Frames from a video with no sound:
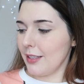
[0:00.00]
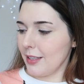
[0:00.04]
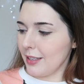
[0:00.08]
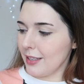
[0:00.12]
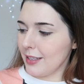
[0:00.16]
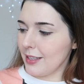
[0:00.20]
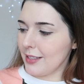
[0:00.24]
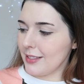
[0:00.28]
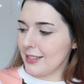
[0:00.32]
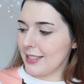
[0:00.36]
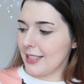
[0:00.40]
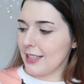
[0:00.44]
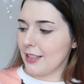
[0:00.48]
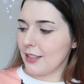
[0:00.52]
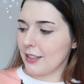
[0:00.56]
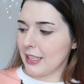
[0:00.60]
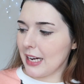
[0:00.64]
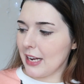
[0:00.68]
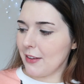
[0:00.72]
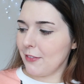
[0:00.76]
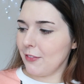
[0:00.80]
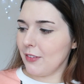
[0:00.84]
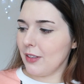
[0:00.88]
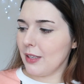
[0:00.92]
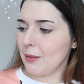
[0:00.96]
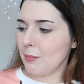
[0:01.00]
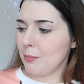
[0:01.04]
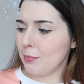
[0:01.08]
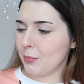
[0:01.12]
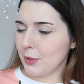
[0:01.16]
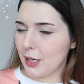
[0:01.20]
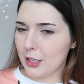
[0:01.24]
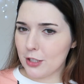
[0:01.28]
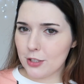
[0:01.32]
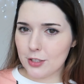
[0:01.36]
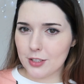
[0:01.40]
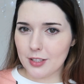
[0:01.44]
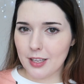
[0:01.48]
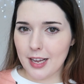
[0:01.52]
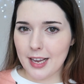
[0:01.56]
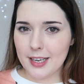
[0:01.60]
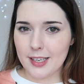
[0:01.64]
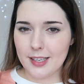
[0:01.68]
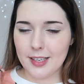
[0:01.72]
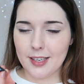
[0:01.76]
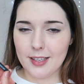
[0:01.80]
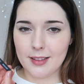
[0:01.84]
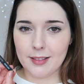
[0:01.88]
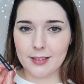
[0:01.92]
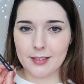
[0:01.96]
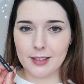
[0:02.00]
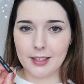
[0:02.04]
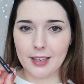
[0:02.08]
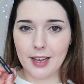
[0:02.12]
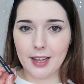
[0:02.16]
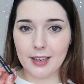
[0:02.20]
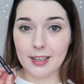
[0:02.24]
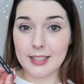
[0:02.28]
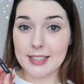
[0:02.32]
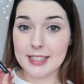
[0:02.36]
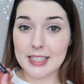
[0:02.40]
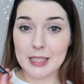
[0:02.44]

Easy Graphy brush liner in the colour